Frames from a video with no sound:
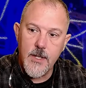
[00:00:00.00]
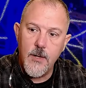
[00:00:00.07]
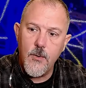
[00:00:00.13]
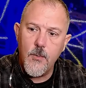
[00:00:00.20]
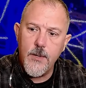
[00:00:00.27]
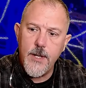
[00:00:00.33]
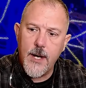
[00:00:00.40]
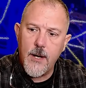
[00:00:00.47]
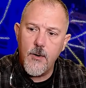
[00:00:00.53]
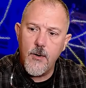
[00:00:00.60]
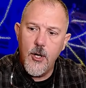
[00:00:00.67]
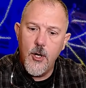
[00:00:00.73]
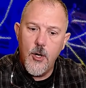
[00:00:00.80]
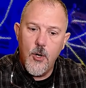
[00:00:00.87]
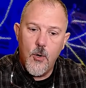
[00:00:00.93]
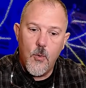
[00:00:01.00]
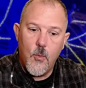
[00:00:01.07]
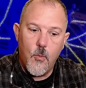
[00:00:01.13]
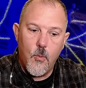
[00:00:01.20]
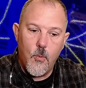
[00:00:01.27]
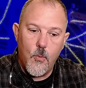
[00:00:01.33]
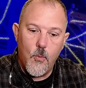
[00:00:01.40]
Now,
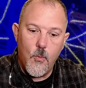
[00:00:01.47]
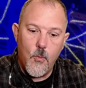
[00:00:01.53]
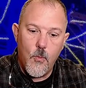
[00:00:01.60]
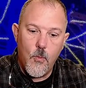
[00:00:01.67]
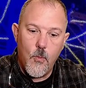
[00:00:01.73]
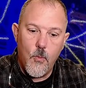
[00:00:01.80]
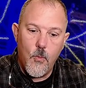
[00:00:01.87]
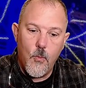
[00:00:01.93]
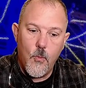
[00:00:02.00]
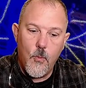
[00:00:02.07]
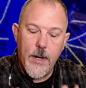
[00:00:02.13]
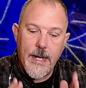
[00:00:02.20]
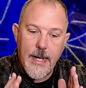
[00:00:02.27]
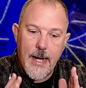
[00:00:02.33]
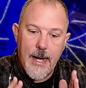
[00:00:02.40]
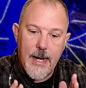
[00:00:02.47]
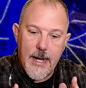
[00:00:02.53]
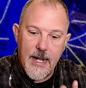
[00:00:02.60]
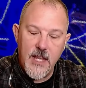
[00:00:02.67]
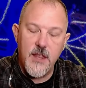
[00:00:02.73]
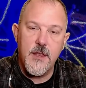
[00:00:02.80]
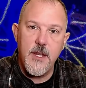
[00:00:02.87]
when
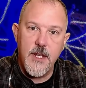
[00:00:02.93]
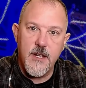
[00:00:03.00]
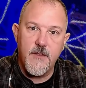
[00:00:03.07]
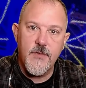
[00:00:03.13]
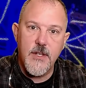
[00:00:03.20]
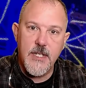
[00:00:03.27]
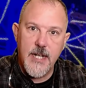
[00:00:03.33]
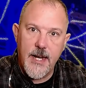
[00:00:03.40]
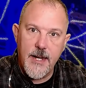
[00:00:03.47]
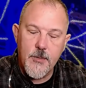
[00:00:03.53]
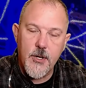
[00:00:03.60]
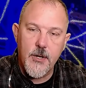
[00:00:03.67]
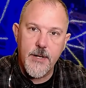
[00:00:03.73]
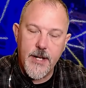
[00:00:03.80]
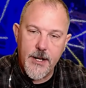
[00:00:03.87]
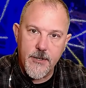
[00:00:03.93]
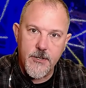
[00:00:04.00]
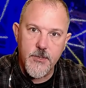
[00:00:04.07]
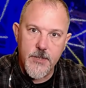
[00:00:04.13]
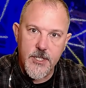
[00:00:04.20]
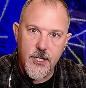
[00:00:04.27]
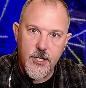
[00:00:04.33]
I think of the time current
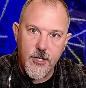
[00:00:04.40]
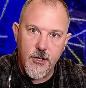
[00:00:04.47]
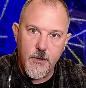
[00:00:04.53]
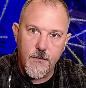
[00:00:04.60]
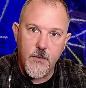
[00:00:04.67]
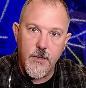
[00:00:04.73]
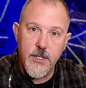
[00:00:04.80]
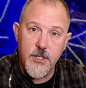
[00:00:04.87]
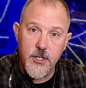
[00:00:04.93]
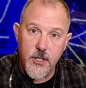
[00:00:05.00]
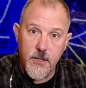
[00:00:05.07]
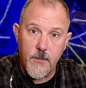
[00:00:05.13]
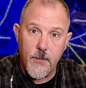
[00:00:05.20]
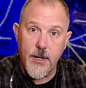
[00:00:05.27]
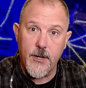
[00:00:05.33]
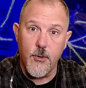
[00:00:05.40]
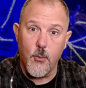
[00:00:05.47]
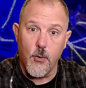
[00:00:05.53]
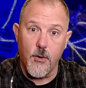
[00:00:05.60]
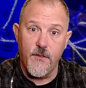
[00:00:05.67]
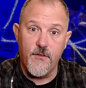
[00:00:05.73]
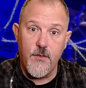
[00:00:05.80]
characteristic curve for a circuit breaker
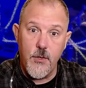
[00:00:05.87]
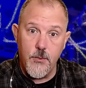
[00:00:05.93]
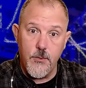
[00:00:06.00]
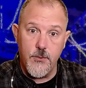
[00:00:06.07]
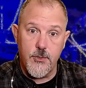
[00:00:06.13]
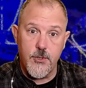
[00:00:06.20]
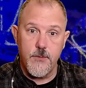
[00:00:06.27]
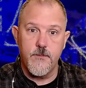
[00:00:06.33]
or a fuse,